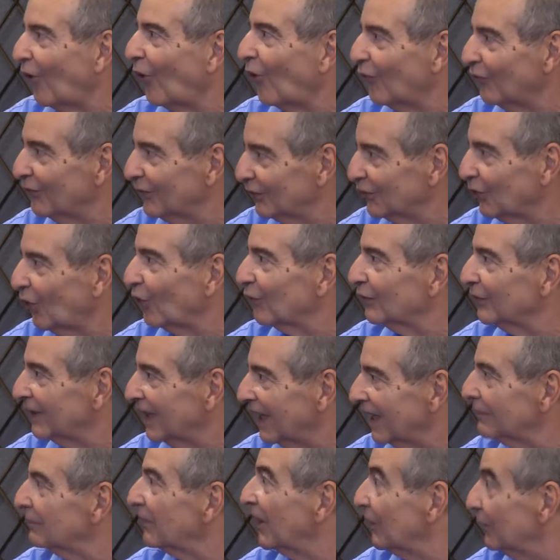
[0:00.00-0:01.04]
over and over
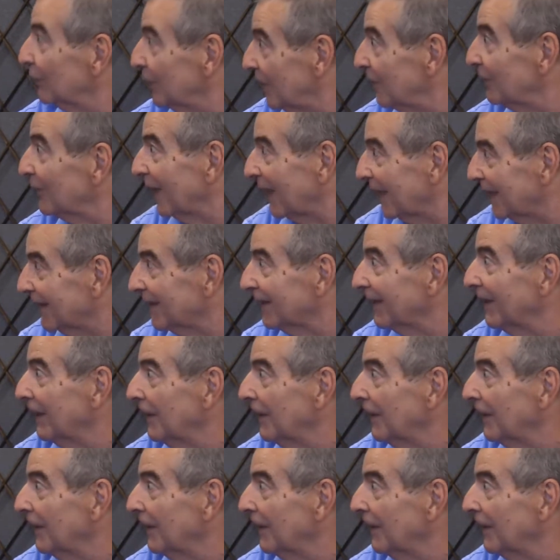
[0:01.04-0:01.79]
again, by rewriting.